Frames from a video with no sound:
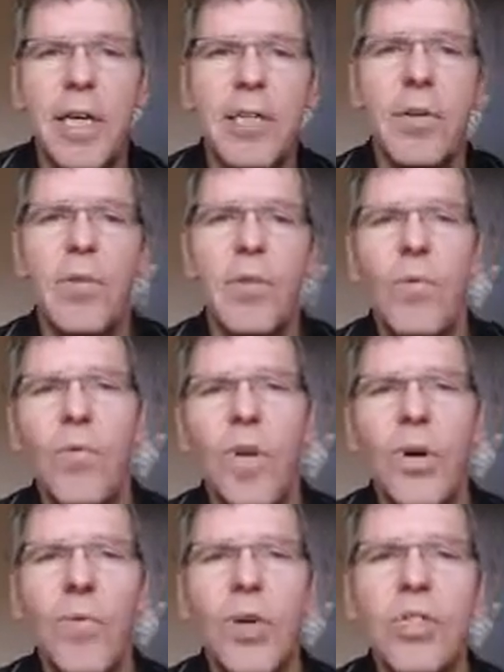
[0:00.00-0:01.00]
So
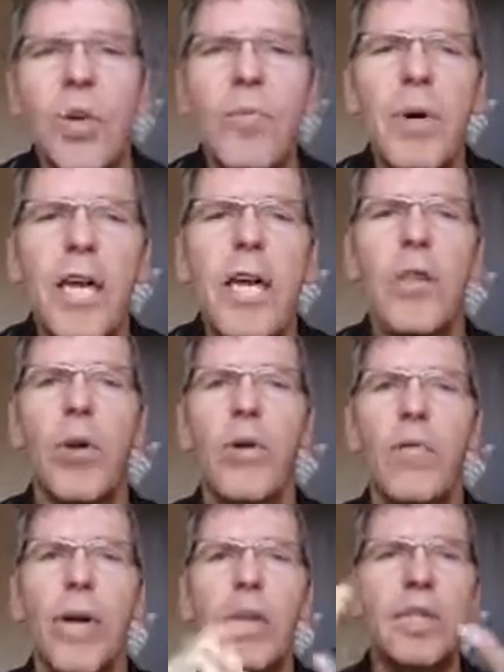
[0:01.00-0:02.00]
once home again,
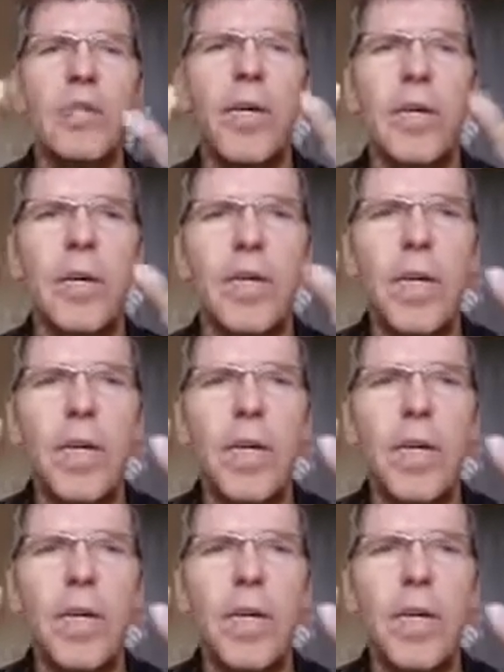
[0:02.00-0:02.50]
though, and that's where